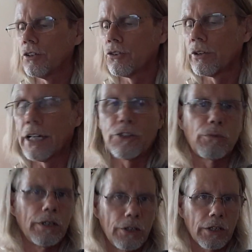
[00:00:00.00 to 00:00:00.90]
So that's
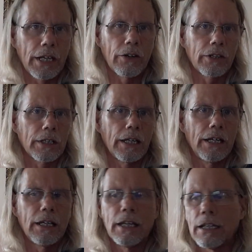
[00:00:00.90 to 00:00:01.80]
when you're
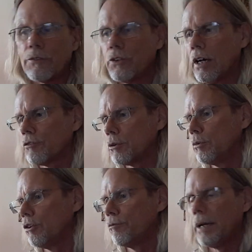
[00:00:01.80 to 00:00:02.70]
calculating if you have to
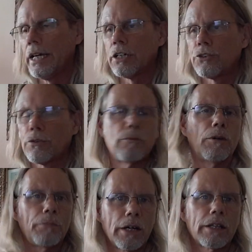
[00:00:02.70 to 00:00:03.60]
move baggage from
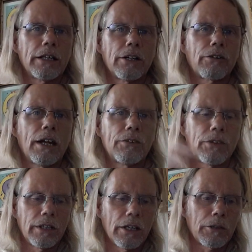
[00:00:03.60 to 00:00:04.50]
one part of the aircraft
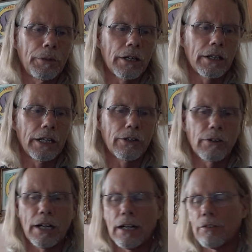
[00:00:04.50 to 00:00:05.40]
other part of the
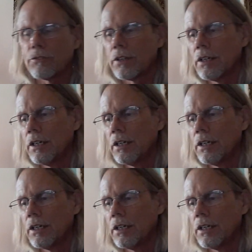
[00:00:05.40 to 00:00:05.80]
aircraft.